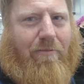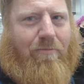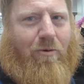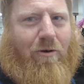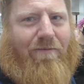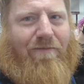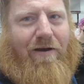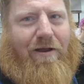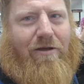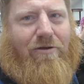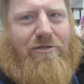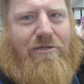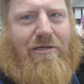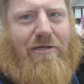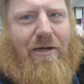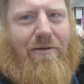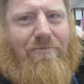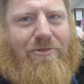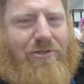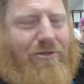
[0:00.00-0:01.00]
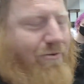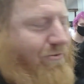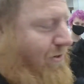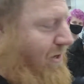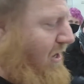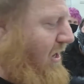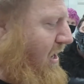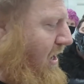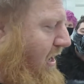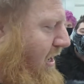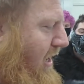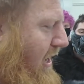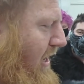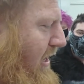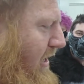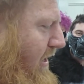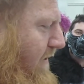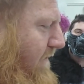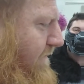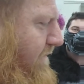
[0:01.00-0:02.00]
more videos to come soon. And
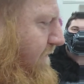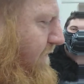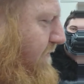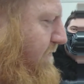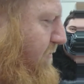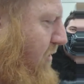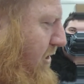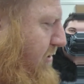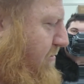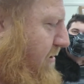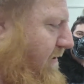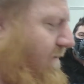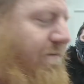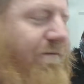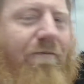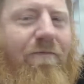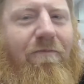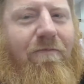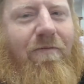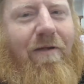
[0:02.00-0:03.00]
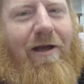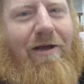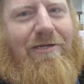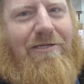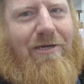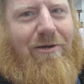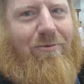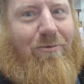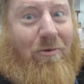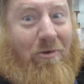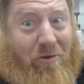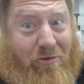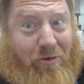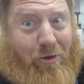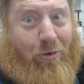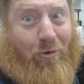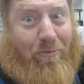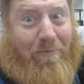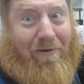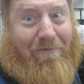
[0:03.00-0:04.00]
if Mothman flies in, there
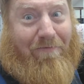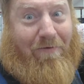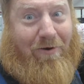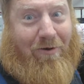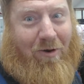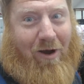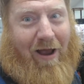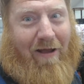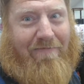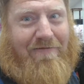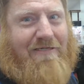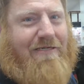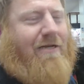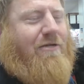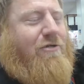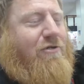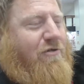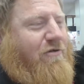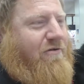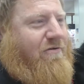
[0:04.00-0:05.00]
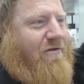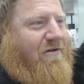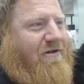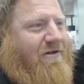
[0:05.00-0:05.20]
will be photographs sent to